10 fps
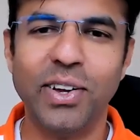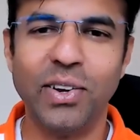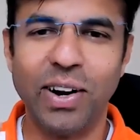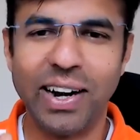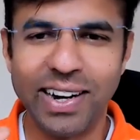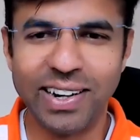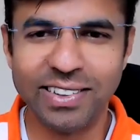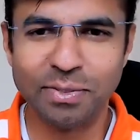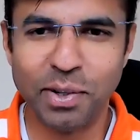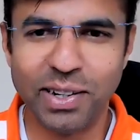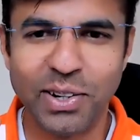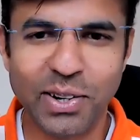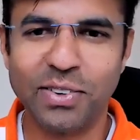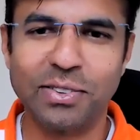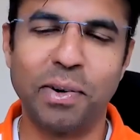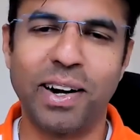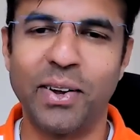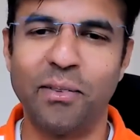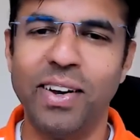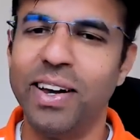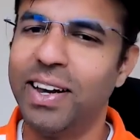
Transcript: when you attend a sprint retrospective?